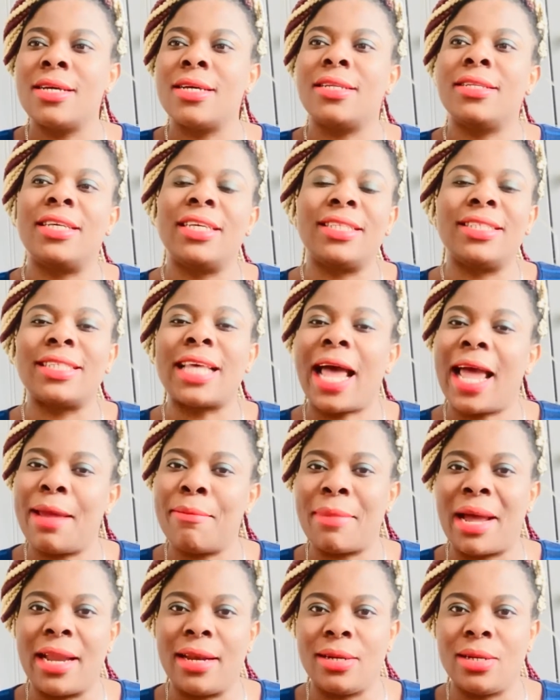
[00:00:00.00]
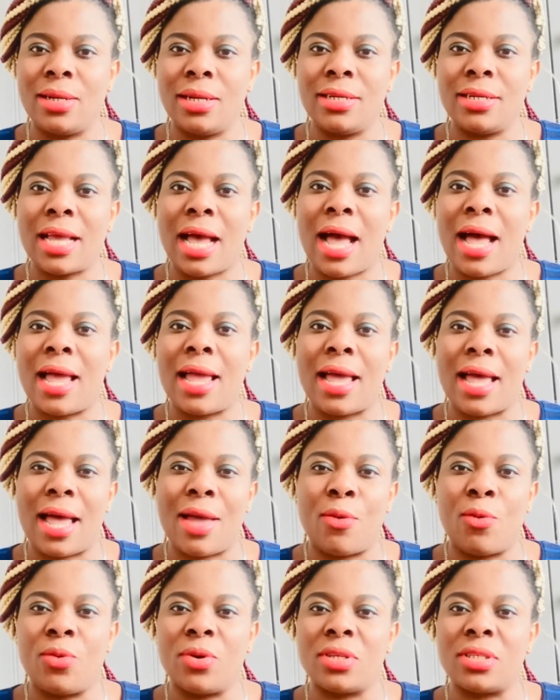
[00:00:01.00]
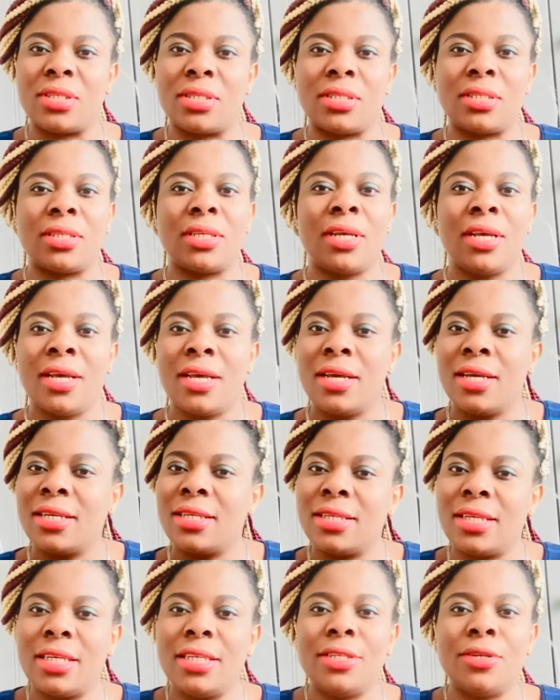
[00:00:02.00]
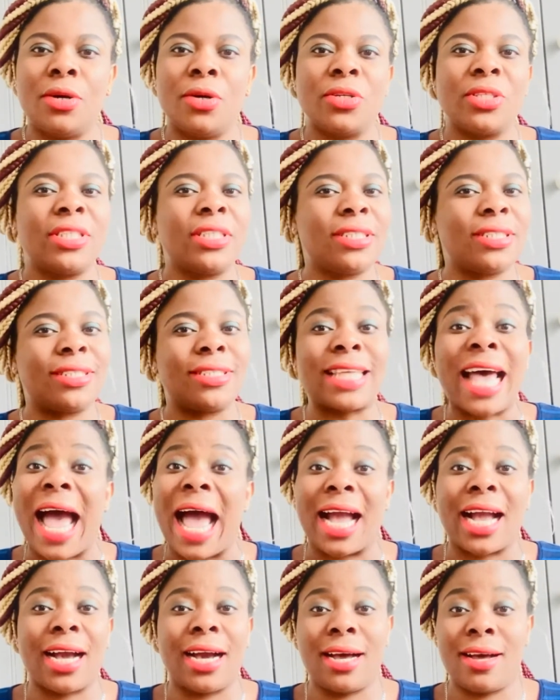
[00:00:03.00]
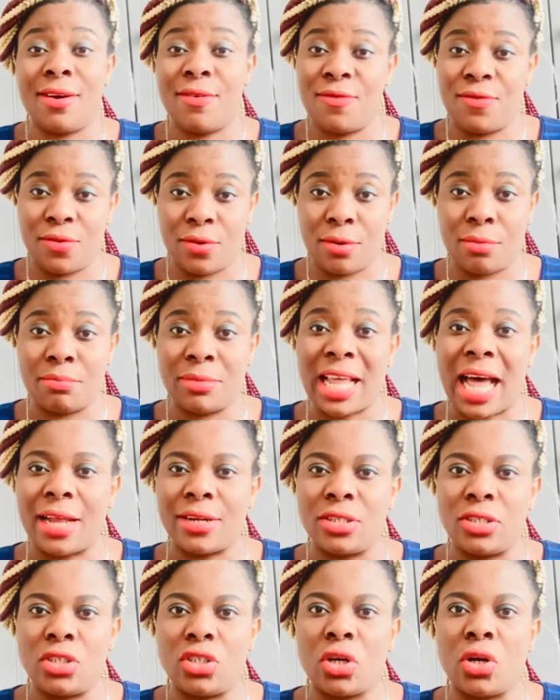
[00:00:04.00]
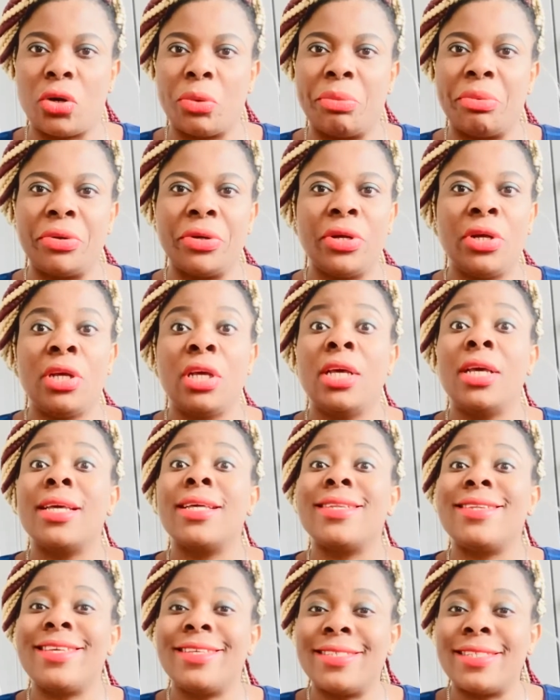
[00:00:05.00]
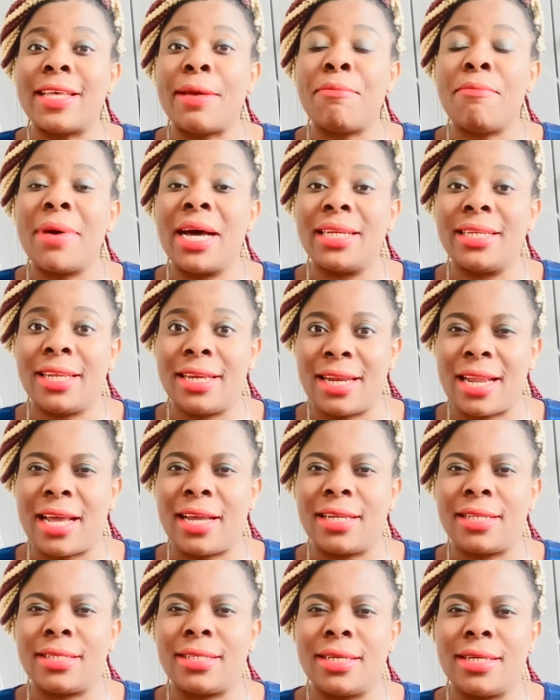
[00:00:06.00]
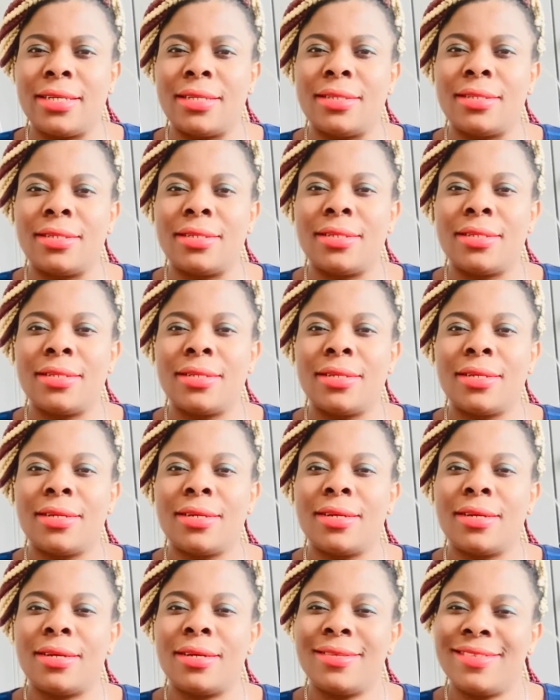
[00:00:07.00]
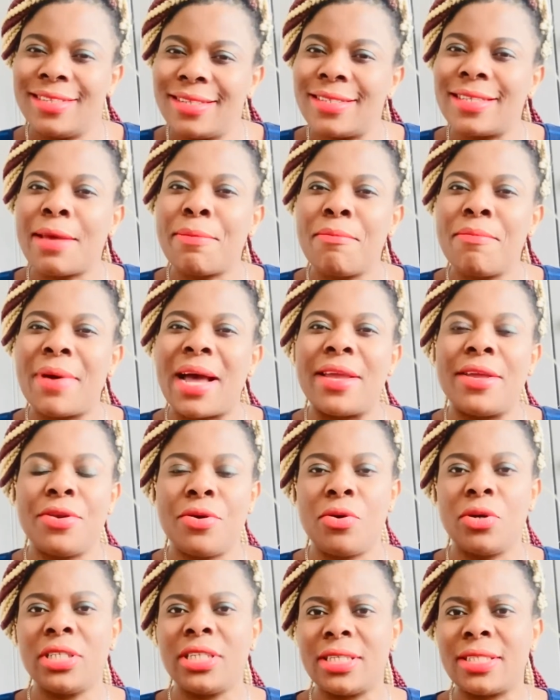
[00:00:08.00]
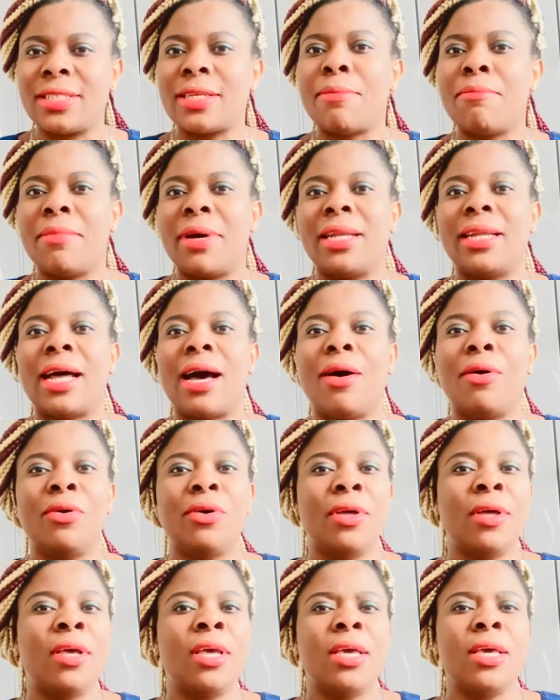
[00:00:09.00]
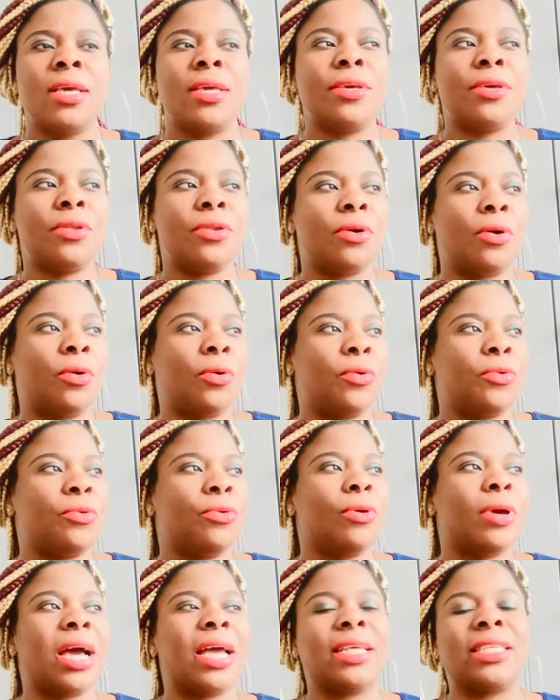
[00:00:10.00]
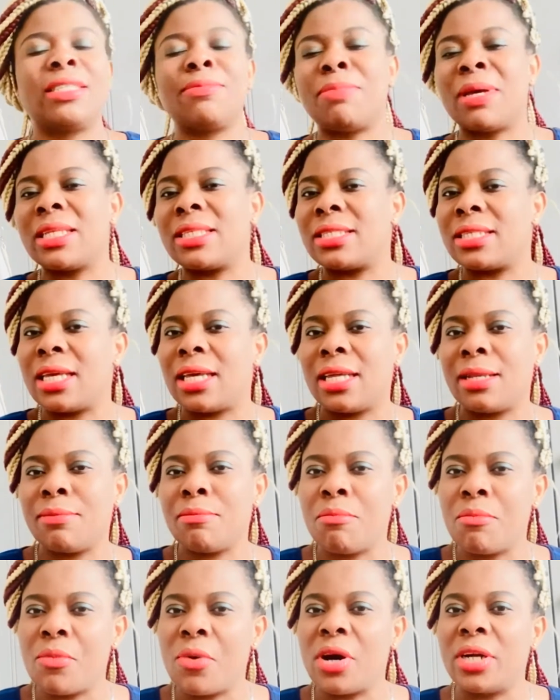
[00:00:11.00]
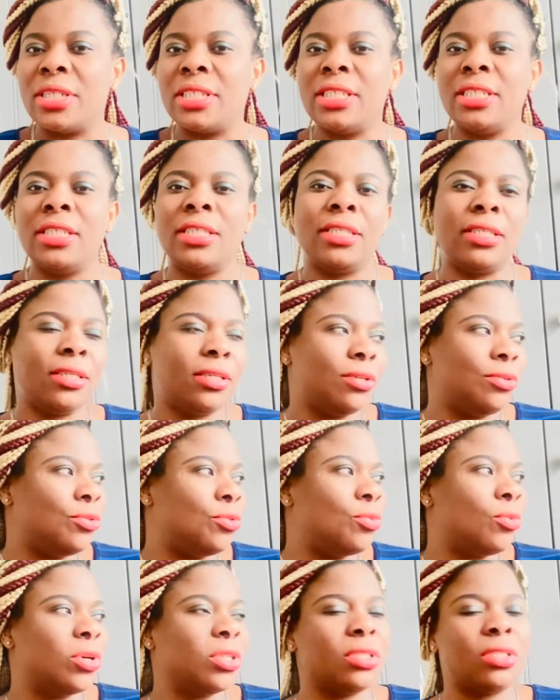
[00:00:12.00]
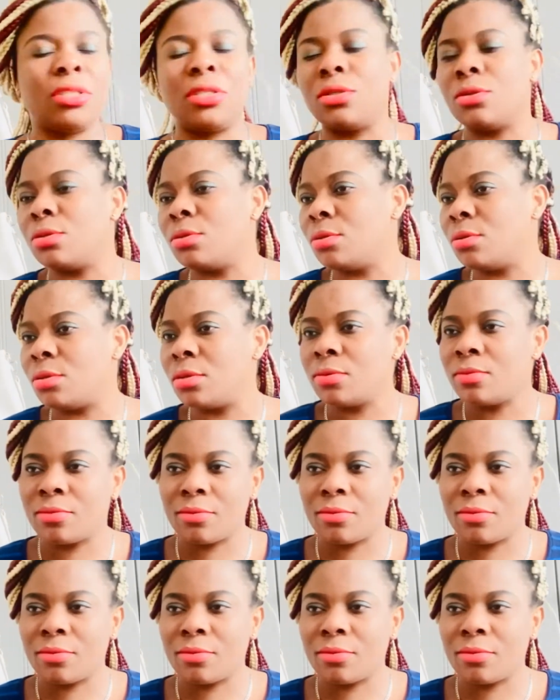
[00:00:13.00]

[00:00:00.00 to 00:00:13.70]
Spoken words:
the time I was, you know, sacked from that job, December 19th. December, you know, December now, you know, you are expecting money, you want to